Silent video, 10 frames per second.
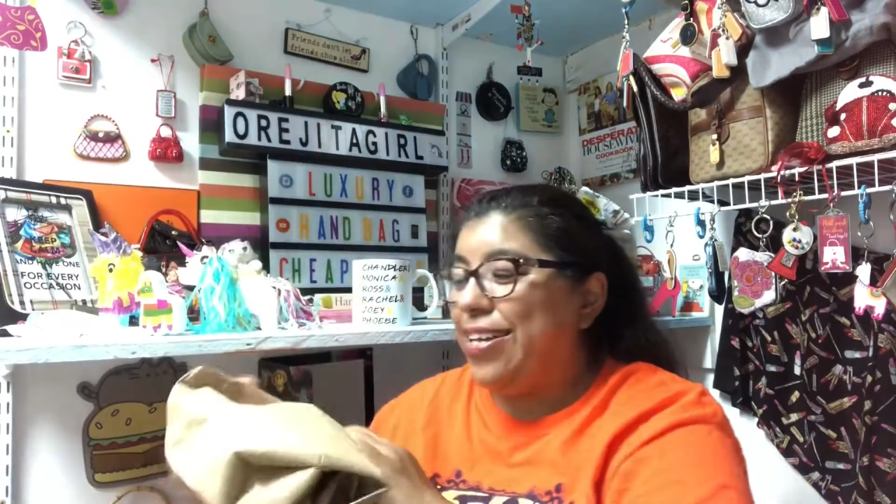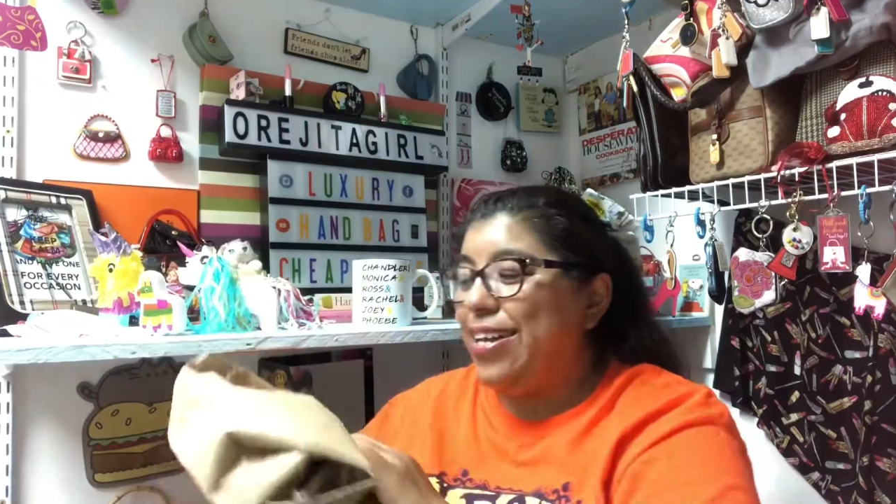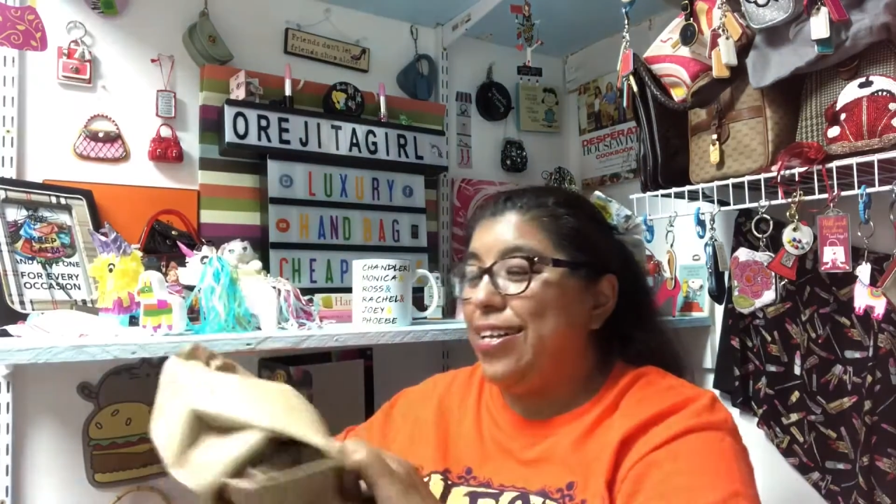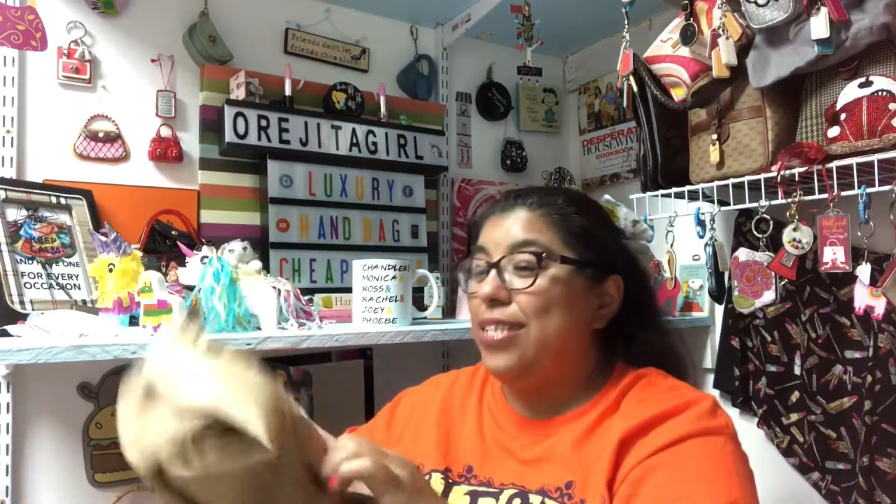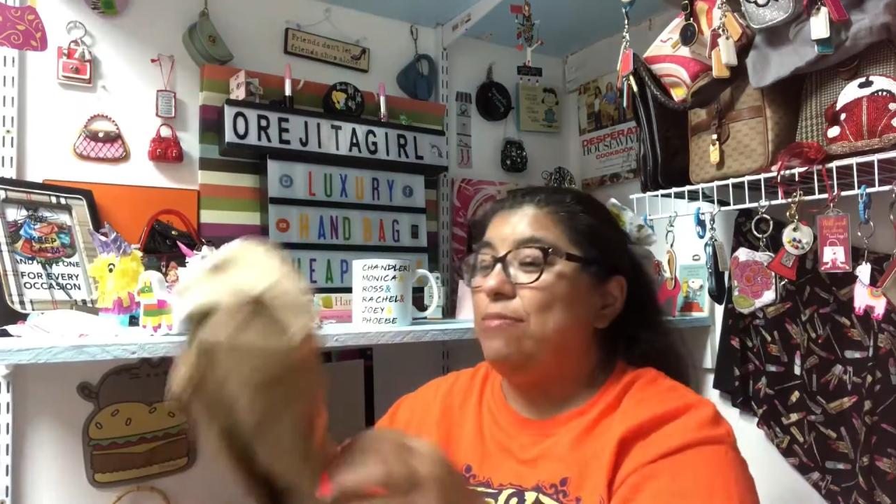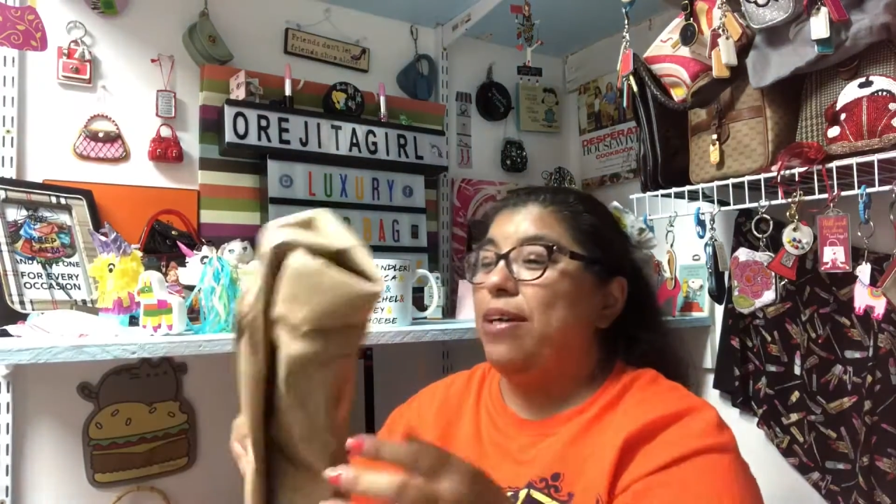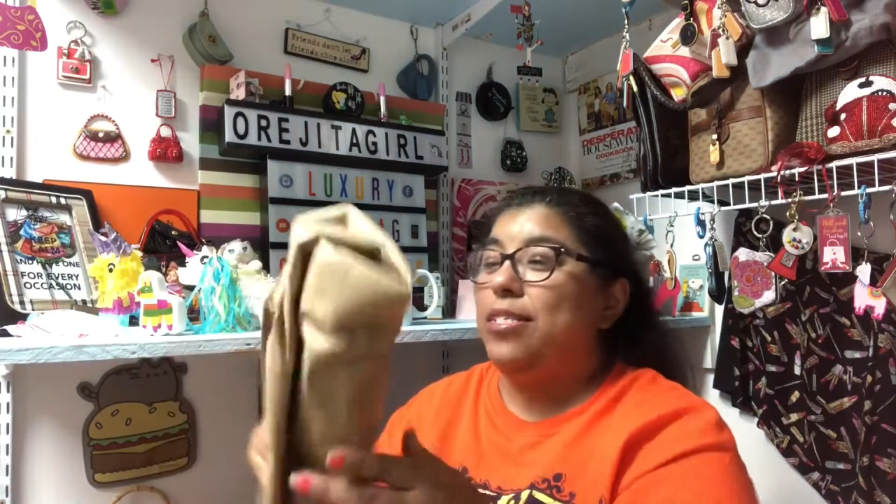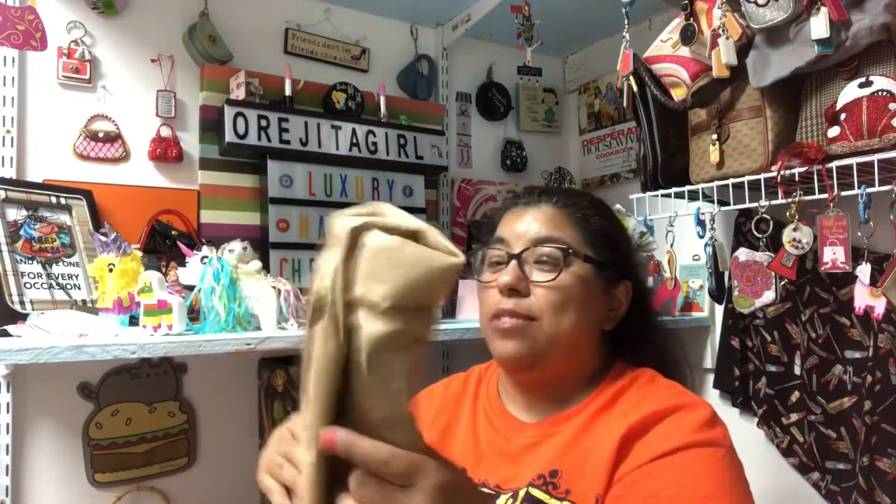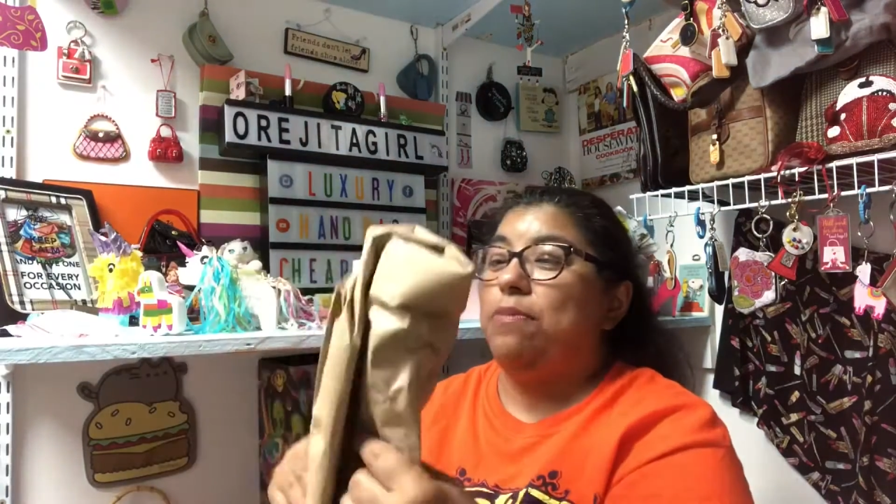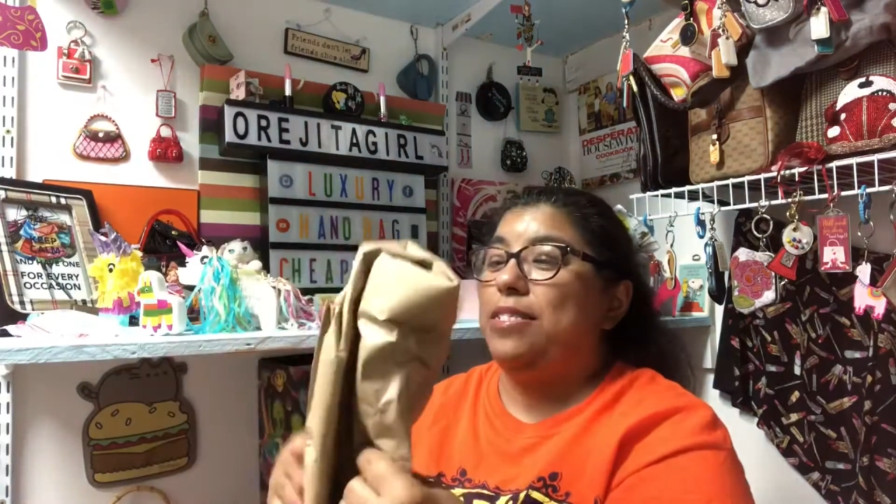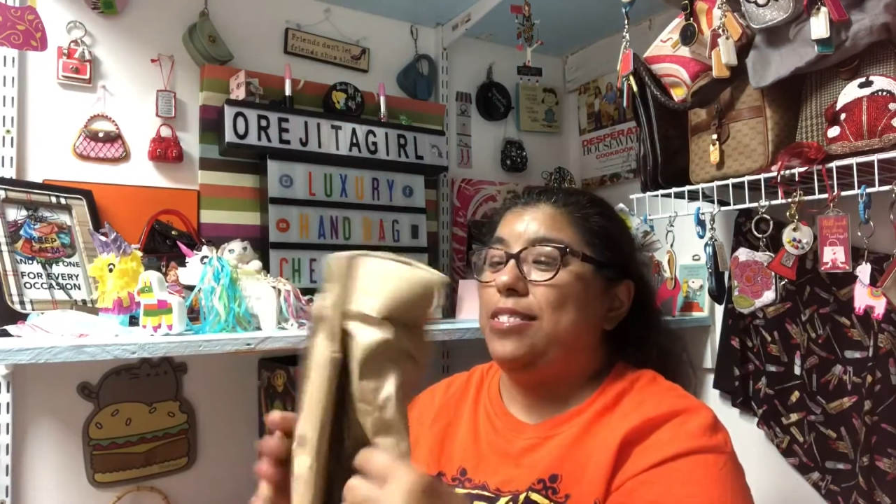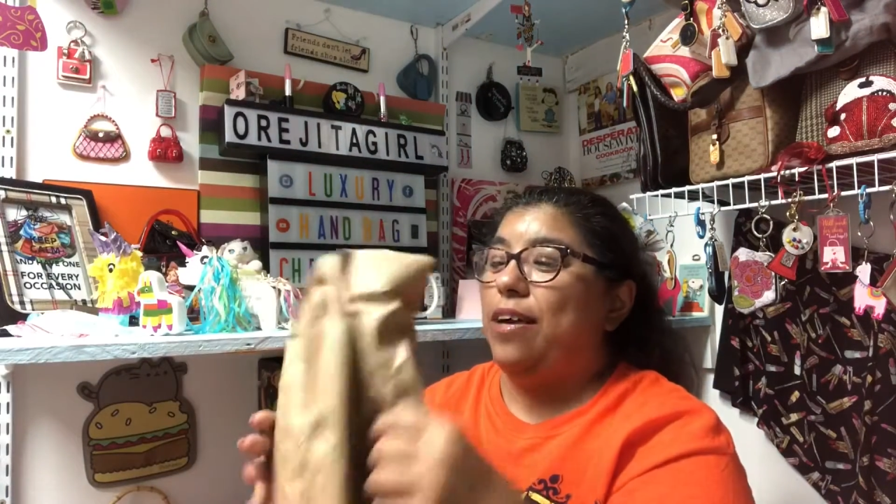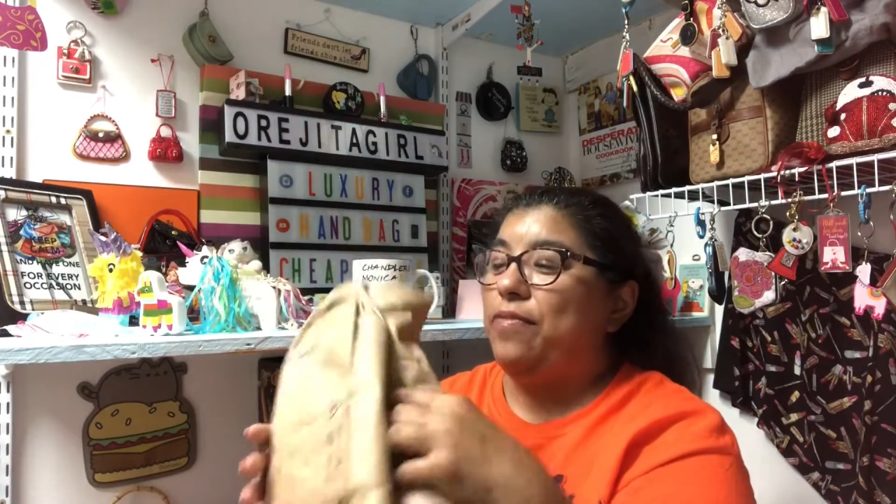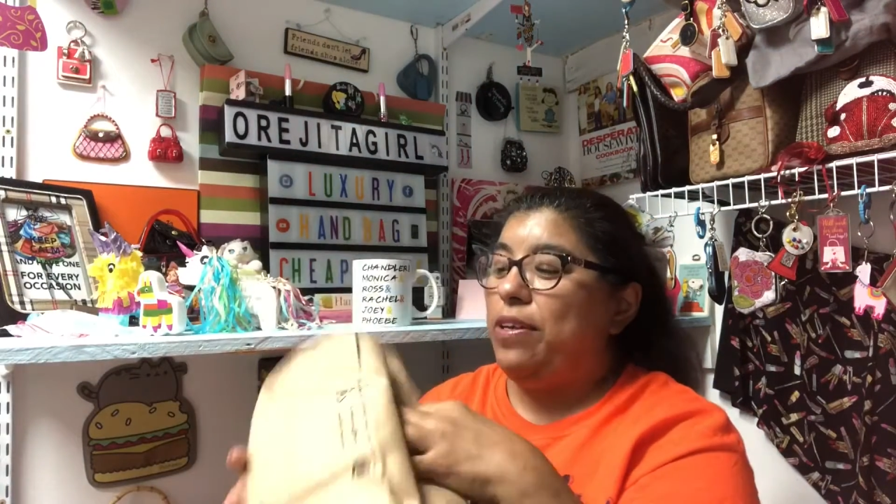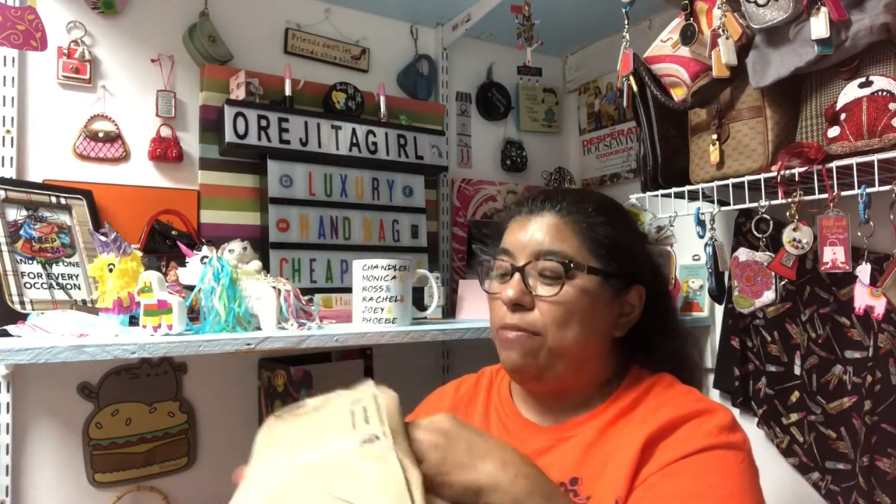I think this might just be
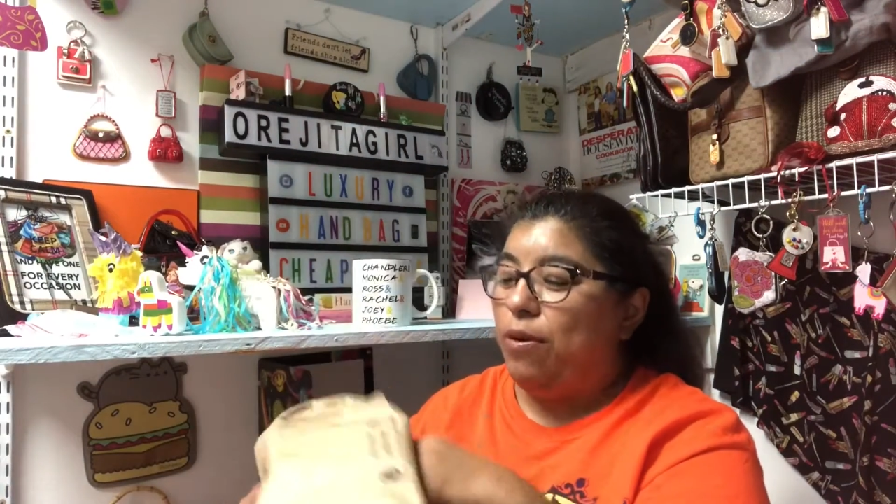stuffing,